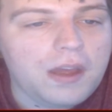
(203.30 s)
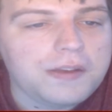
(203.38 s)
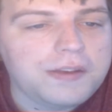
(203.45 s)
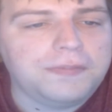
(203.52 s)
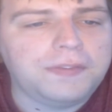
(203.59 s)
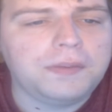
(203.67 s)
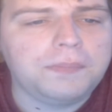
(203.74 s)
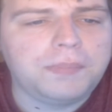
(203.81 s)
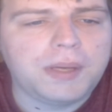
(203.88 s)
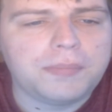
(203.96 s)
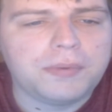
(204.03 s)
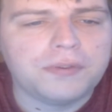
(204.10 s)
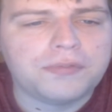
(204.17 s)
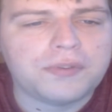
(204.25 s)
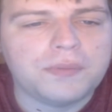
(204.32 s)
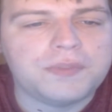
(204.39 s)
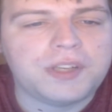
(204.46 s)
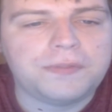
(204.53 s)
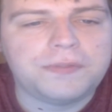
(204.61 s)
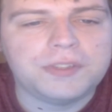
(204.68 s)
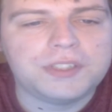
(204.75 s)
Different people from
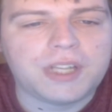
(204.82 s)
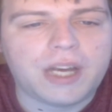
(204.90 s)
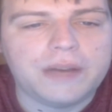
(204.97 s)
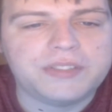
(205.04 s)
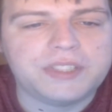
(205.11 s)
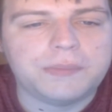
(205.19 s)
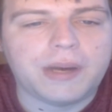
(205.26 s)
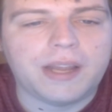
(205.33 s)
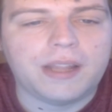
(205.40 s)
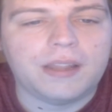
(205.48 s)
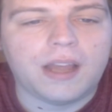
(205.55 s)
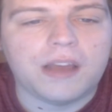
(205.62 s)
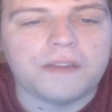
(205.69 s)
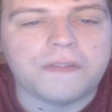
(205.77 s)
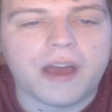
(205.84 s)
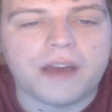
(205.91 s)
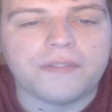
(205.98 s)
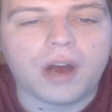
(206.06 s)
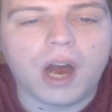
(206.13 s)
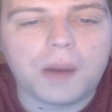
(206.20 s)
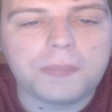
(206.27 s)
different times in my life
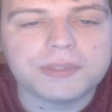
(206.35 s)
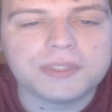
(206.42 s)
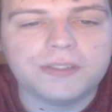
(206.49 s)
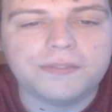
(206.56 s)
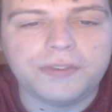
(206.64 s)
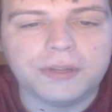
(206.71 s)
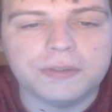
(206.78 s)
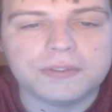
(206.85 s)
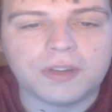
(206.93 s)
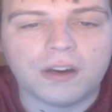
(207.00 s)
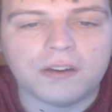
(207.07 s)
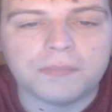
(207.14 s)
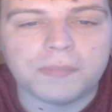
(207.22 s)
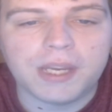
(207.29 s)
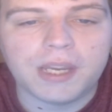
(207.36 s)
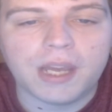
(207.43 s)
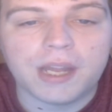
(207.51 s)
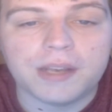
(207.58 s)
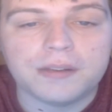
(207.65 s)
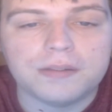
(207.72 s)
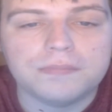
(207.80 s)
have opposite views of me,
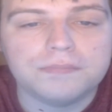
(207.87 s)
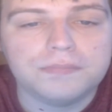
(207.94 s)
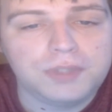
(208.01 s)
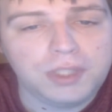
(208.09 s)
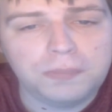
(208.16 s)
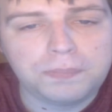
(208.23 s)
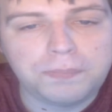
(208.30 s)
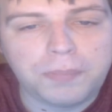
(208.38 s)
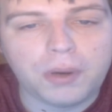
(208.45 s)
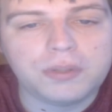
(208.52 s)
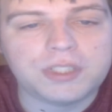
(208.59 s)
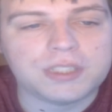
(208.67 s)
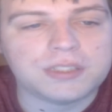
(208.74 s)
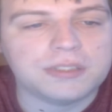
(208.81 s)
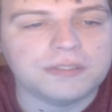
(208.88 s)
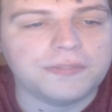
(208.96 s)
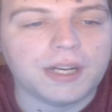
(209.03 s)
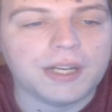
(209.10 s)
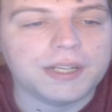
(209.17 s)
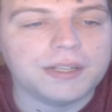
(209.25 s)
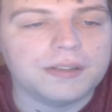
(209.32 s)
and they're both
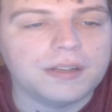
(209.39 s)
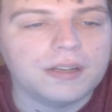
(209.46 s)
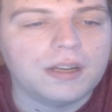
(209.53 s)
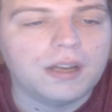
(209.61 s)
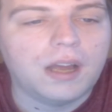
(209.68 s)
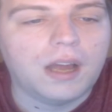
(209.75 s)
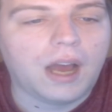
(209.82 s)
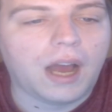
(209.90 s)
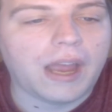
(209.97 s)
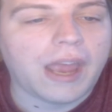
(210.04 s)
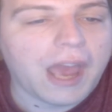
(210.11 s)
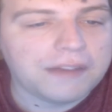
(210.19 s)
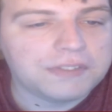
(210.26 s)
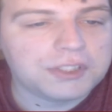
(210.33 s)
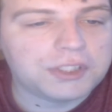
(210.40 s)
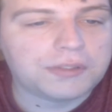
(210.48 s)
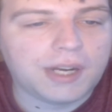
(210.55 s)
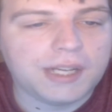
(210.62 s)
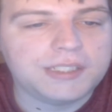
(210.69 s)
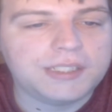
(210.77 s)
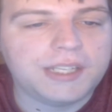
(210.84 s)
justified. I haven't
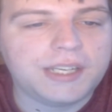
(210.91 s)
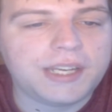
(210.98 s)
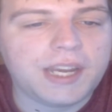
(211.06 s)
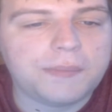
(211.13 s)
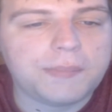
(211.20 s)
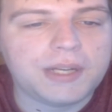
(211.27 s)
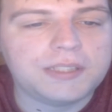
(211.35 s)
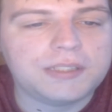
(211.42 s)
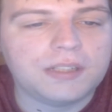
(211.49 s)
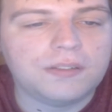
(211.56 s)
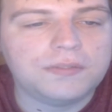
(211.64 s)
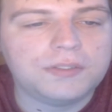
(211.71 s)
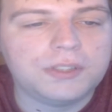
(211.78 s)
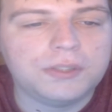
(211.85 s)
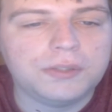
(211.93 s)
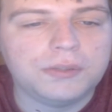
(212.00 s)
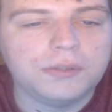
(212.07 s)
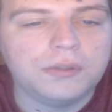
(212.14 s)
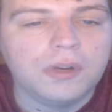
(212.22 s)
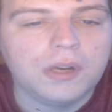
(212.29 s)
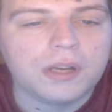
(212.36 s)
tried to dedicate myself to
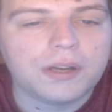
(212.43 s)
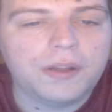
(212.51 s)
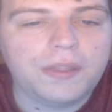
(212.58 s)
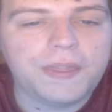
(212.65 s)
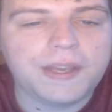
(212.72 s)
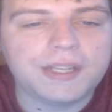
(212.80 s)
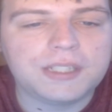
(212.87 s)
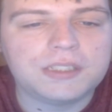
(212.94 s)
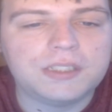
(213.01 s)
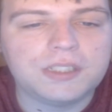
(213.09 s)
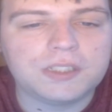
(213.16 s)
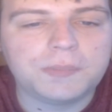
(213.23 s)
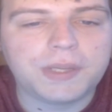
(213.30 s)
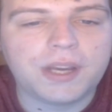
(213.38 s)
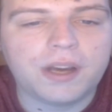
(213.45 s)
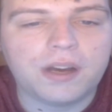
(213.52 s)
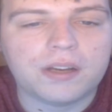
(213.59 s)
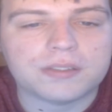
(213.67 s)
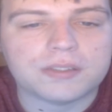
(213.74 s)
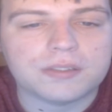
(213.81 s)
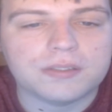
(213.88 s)
do good things just
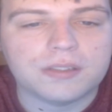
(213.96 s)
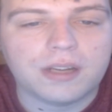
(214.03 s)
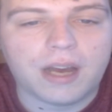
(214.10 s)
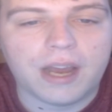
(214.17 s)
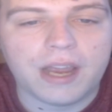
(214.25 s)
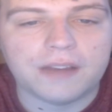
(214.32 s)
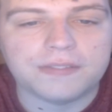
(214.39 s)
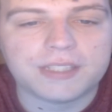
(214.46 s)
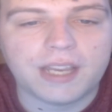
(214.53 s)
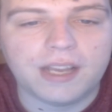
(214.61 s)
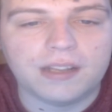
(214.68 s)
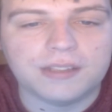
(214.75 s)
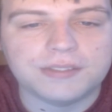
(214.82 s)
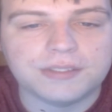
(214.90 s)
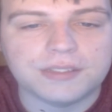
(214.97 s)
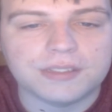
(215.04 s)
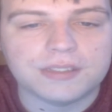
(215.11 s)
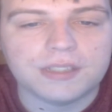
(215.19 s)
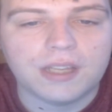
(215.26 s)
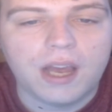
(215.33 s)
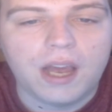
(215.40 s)
because. I have
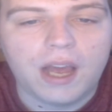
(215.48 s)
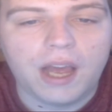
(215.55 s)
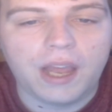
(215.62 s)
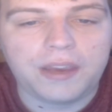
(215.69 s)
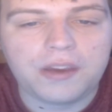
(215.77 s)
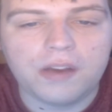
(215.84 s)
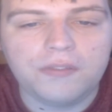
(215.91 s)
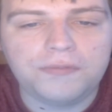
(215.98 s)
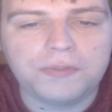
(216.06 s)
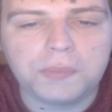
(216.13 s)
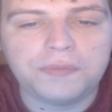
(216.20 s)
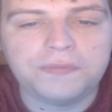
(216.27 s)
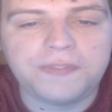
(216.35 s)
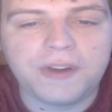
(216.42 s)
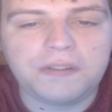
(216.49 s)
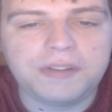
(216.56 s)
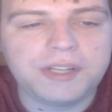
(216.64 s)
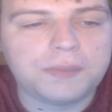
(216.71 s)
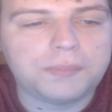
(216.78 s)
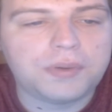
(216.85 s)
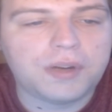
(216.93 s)
skeletons. I come from a
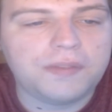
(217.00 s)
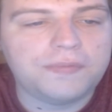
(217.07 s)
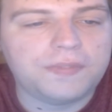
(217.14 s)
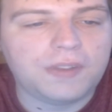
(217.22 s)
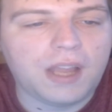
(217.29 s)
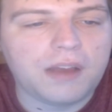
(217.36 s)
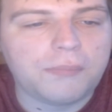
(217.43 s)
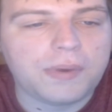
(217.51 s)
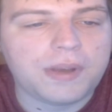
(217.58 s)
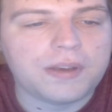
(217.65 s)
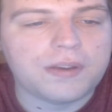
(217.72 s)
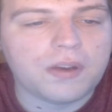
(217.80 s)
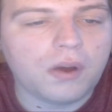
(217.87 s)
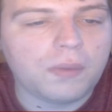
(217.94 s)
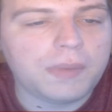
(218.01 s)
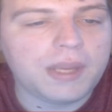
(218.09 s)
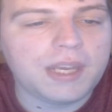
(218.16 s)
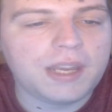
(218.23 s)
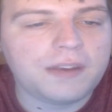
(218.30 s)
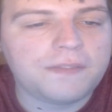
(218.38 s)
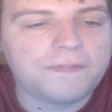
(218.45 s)
very depraved life with no
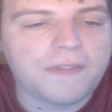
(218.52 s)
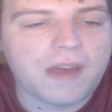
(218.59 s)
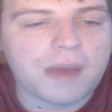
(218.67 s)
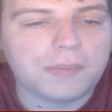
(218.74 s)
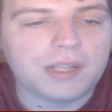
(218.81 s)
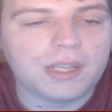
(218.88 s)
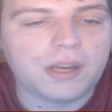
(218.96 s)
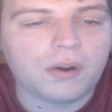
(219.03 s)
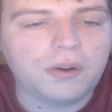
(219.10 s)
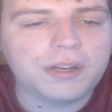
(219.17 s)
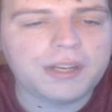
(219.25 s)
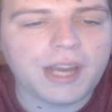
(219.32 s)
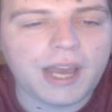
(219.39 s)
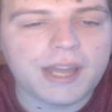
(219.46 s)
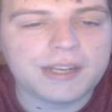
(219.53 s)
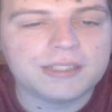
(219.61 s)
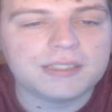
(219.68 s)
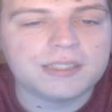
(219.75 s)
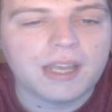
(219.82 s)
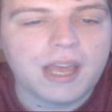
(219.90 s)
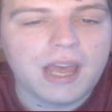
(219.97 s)
immediate family or
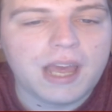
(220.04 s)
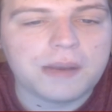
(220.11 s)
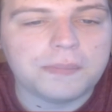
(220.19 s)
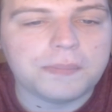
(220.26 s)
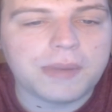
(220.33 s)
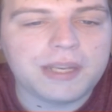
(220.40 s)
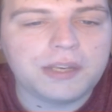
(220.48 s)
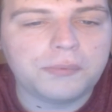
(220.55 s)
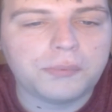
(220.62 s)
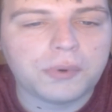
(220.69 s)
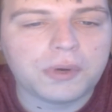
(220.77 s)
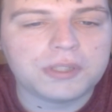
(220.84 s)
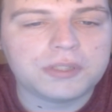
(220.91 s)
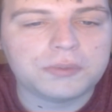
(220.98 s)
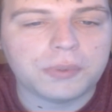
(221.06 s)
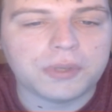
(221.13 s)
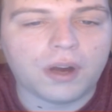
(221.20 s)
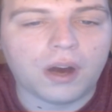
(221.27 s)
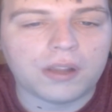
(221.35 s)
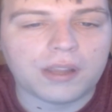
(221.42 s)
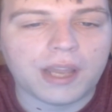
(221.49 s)
guidance, and made it worse with
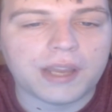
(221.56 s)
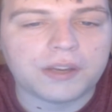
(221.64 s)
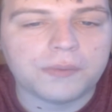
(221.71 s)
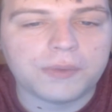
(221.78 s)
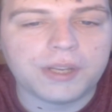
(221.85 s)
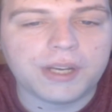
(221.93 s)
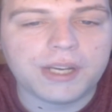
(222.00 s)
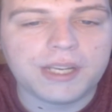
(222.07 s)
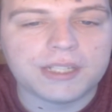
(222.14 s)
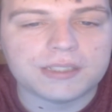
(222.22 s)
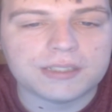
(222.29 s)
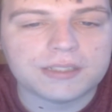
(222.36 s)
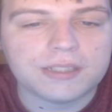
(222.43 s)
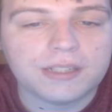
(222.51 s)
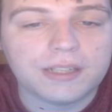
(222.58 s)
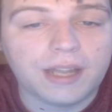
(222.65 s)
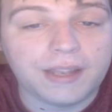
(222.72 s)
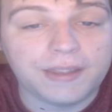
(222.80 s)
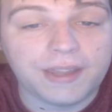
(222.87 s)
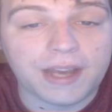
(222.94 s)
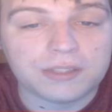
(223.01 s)
online communities.
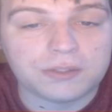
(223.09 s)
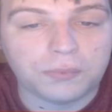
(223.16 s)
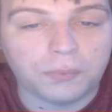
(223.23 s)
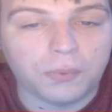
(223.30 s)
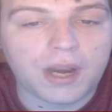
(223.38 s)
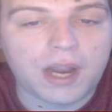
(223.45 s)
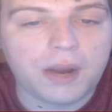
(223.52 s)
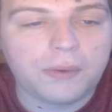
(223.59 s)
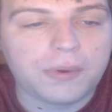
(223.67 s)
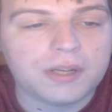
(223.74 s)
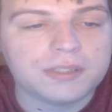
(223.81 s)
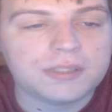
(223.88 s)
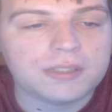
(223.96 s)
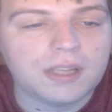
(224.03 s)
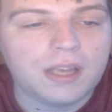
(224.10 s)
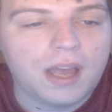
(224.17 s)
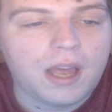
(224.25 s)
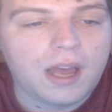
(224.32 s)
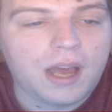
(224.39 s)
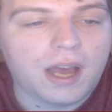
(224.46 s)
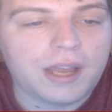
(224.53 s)
And that's what I was.
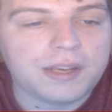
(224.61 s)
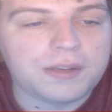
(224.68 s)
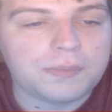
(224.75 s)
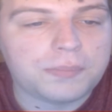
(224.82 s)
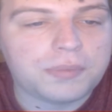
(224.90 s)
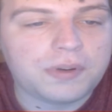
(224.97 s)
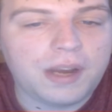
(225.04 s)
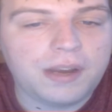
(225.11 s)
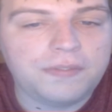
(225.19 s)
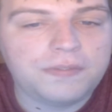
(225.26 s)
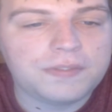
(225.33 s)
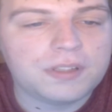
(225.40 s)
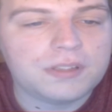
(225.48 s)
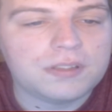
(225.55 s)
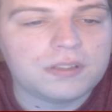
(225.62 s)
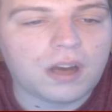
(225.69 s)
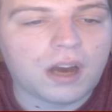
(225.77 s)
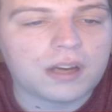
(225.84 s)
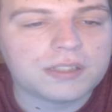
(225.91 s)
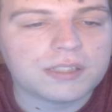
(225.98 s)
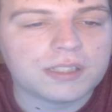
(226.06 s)
I depraved,
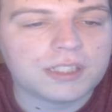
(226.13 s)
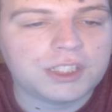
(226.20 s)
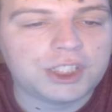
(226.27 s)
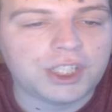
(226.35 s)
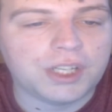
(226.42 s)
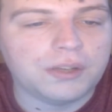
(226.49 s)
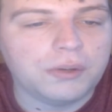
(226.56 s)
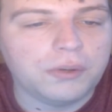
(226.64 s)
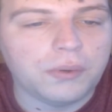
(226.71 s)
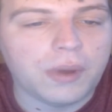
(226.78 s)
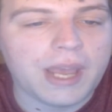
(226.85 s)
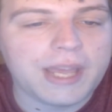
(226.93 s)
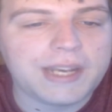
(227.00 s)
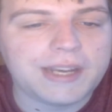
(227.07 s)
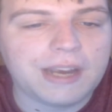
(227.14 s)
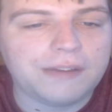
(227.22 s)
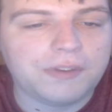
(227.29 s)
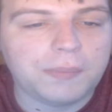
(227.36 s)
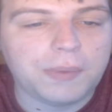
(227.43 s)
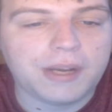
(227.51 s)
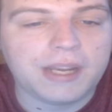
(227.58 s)
toxic shit who hated
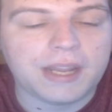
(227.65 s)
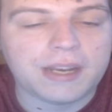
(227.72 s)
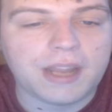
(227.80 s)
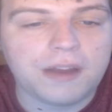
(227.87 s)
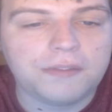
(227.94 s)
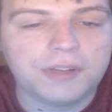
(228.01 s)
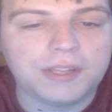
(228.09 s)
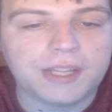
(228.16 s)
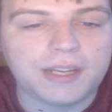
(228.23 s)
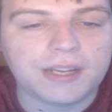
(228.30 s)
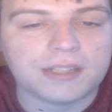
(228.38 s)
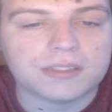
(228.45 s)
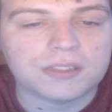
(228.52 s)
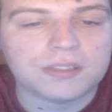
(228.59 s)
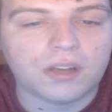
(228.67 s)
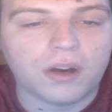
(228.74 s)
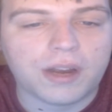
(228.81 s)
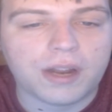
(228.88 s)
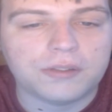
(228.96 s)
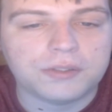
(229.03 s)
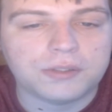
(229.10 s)
everybody and everything and
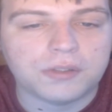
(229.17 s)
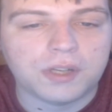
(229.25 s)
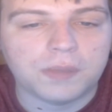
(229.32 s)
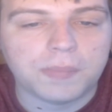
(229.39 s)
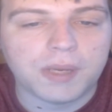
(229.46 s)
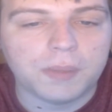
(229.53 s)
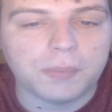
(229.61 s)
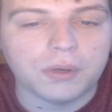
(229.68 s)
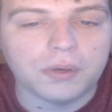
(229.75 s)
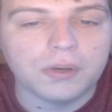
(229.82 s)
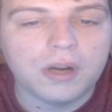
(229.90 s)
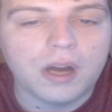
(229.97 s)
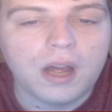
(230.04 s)
sought out to hurt people.